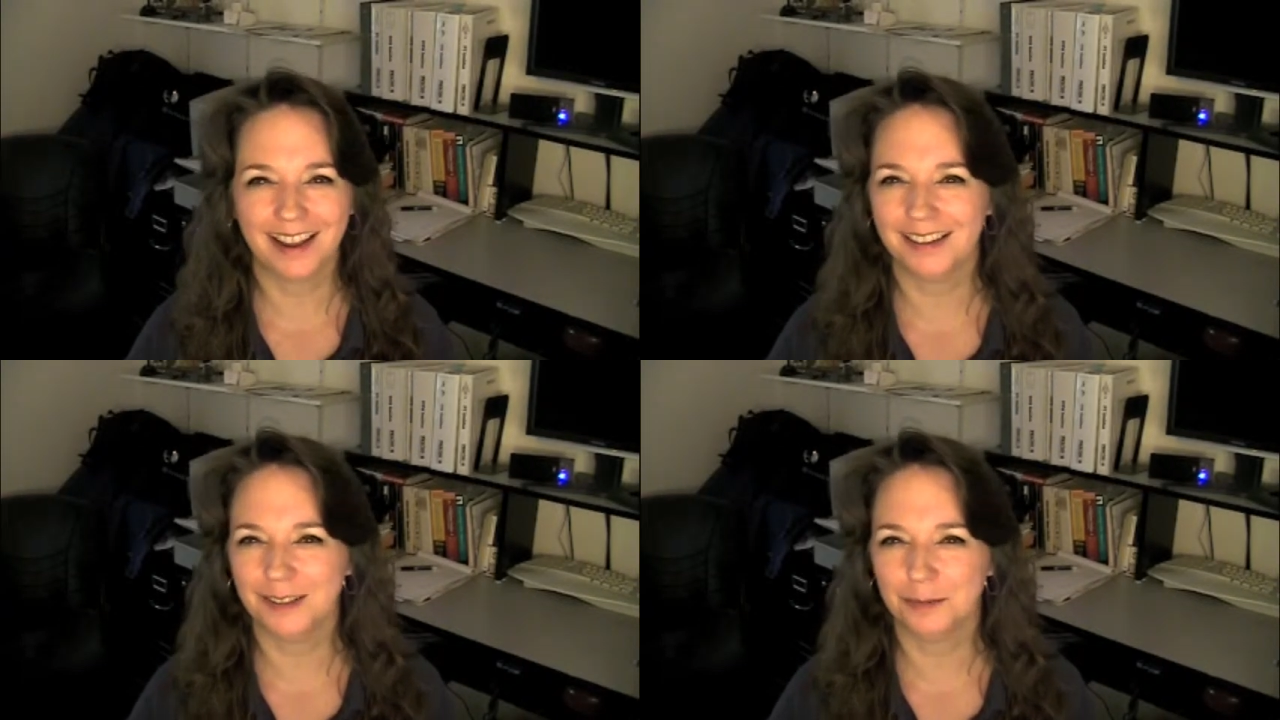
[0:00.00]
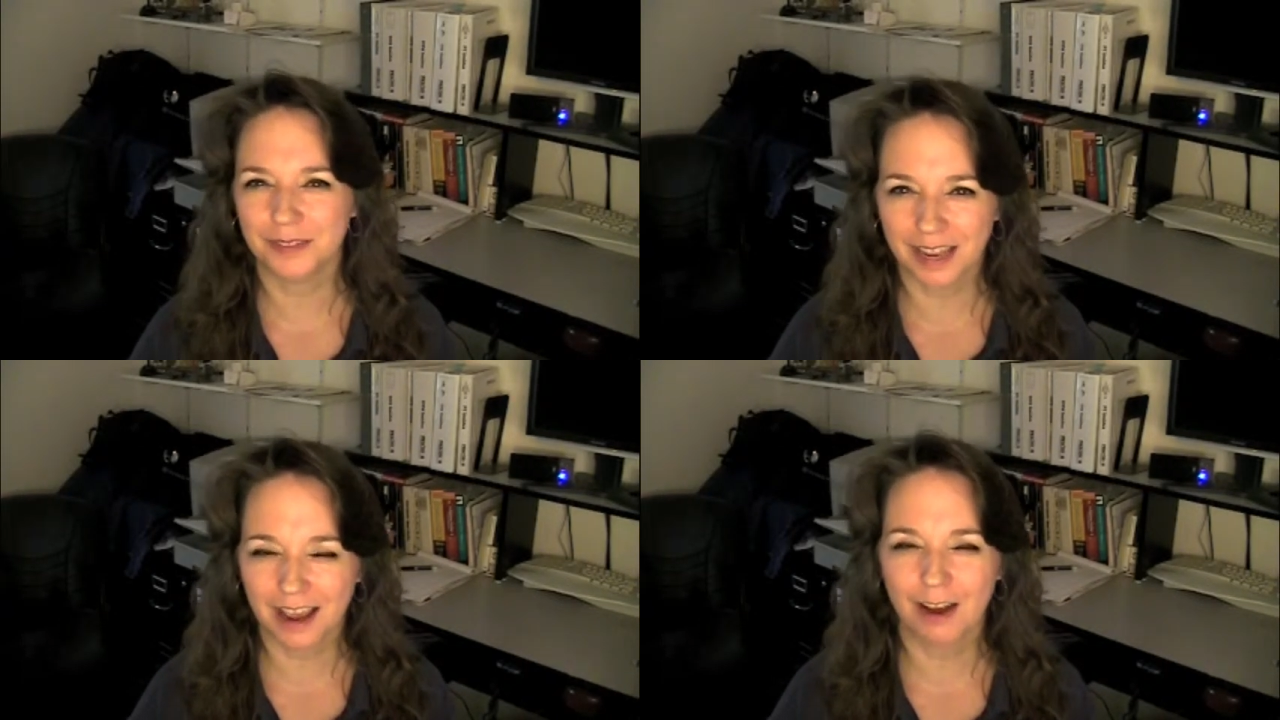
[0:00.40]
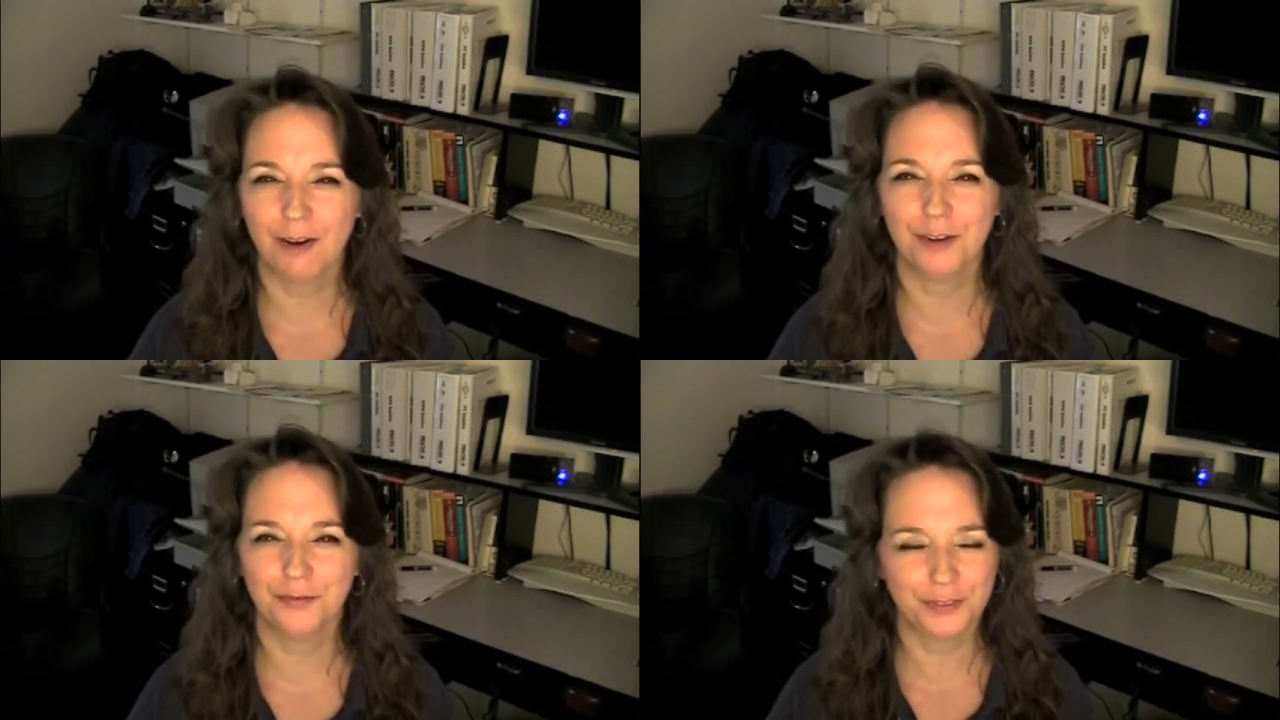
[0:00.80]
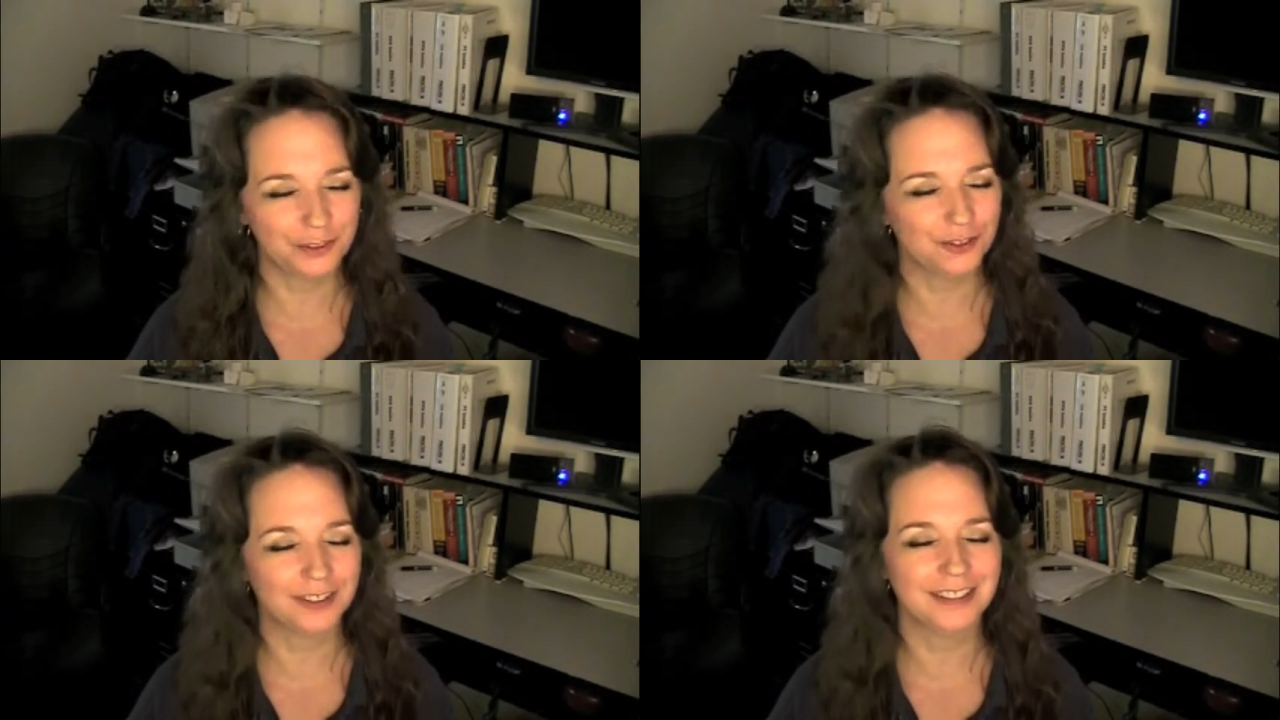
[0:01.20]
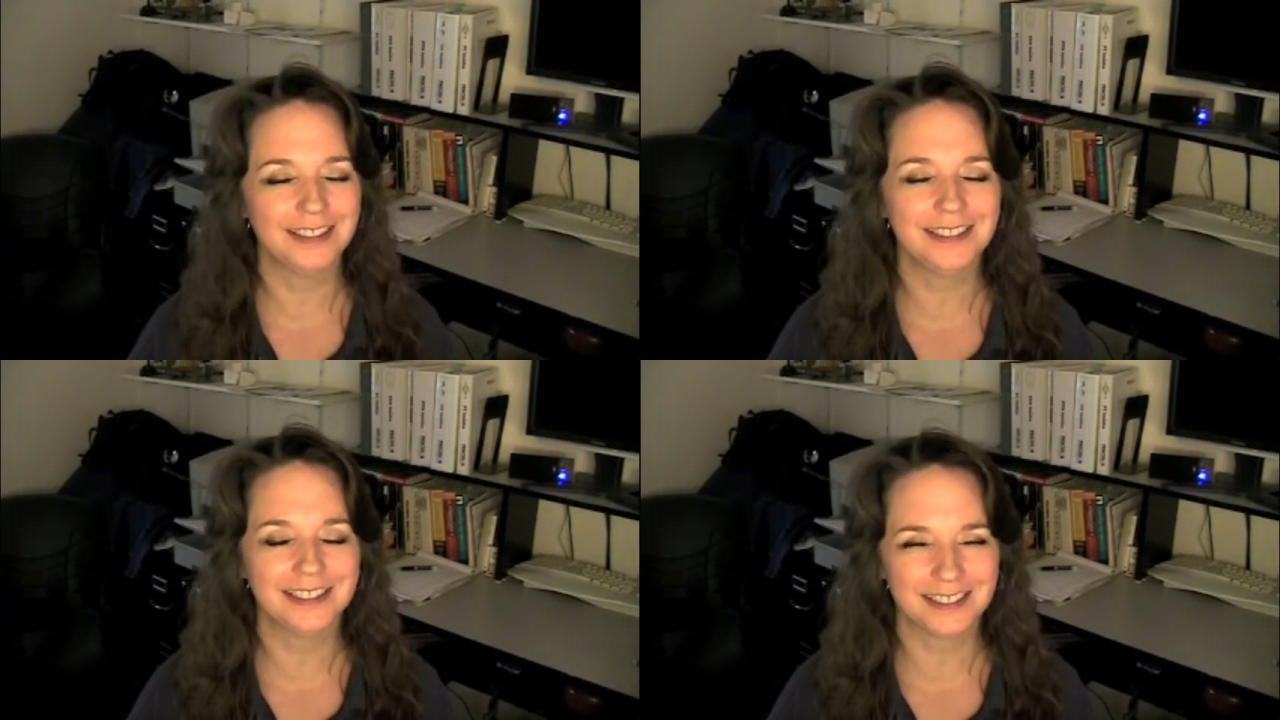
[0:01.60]
I am now
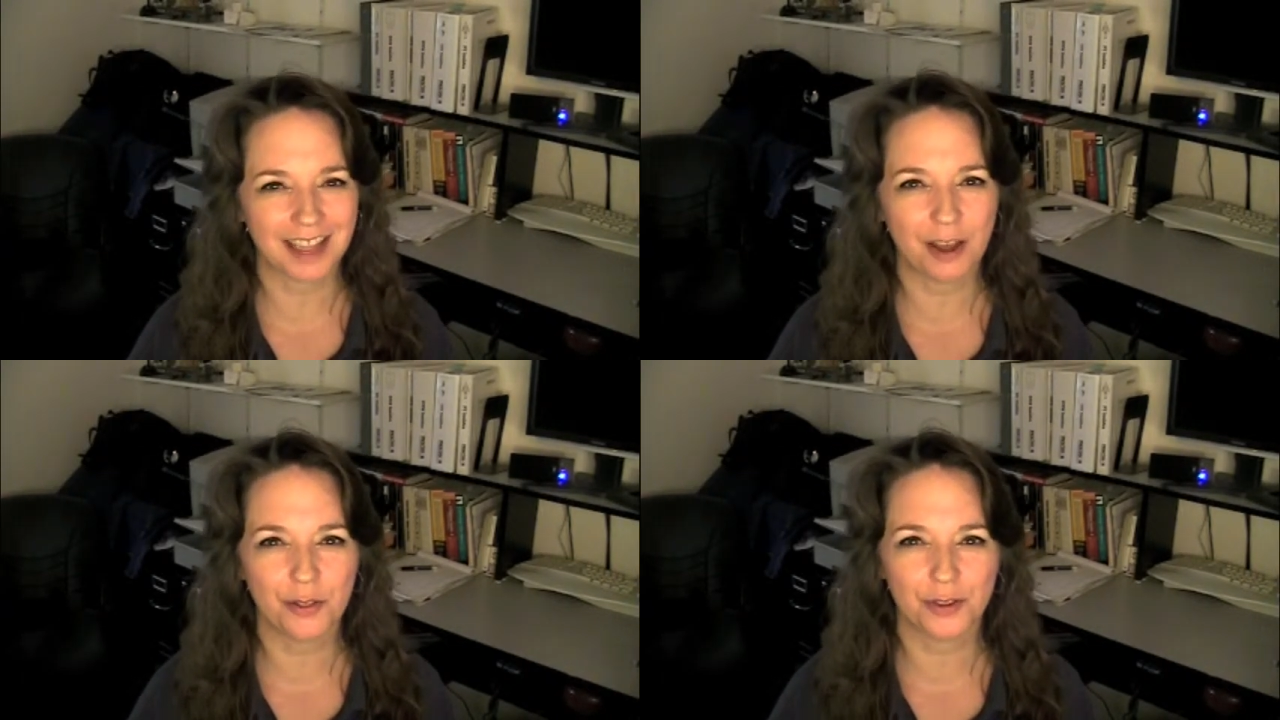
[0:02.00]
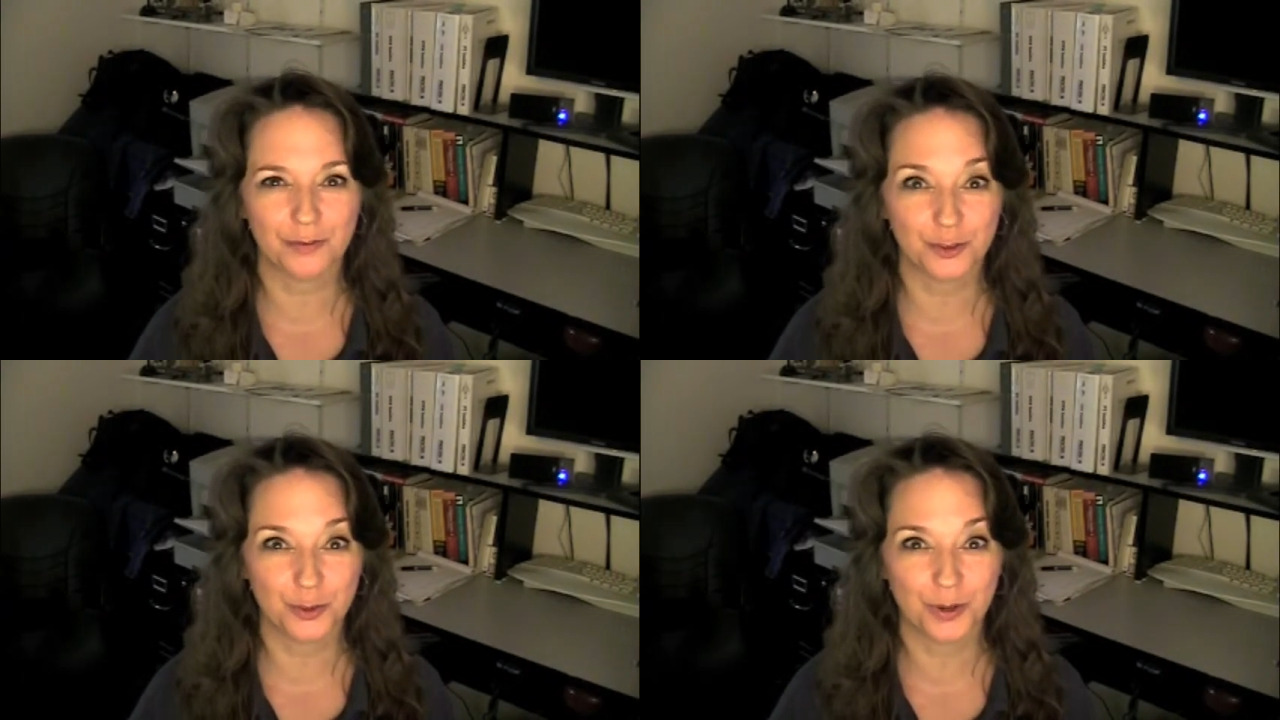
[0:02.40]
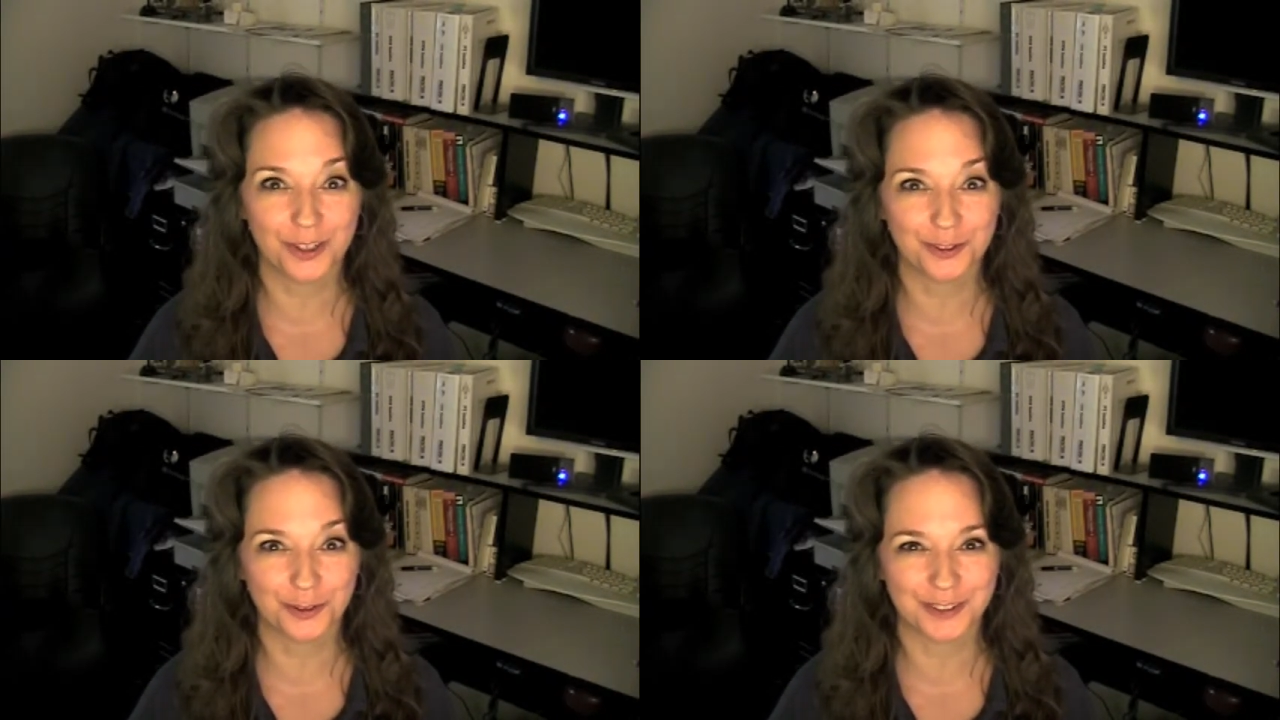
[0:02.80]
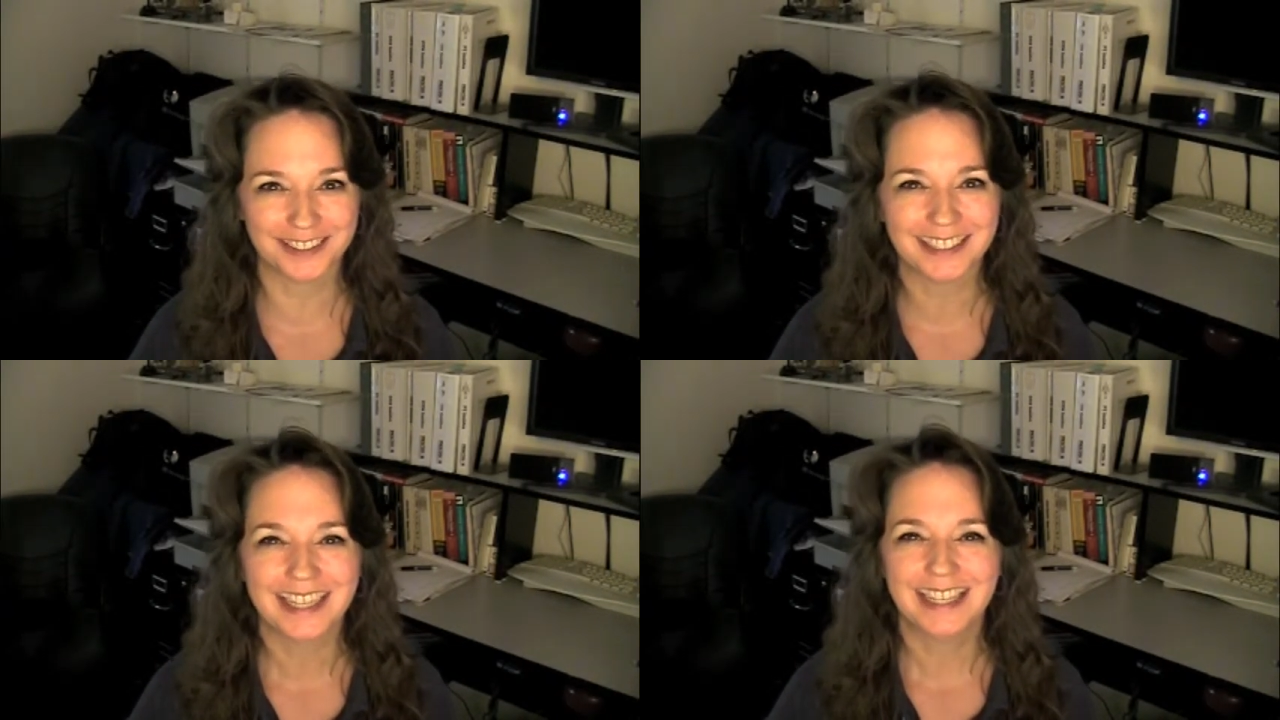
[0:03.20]
officially south of 200.